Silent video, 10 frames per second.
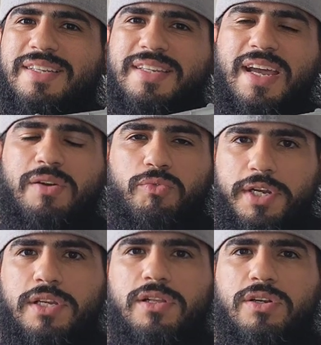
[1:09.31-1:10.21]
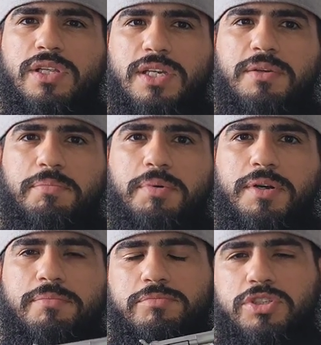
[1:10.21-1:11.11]
not regularly,
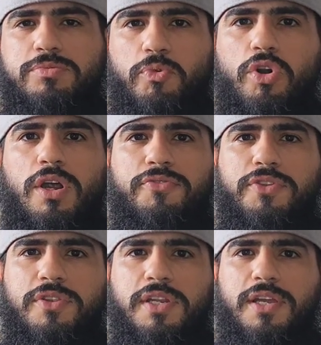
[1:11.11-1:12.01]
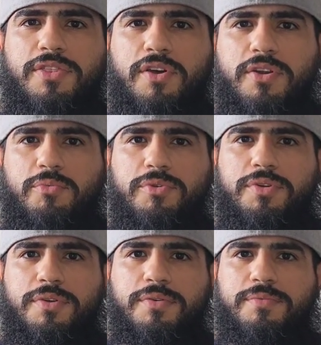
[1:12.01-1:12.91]
but just more often than I thought I
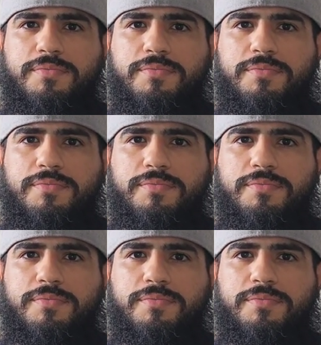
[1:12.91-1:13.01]
would.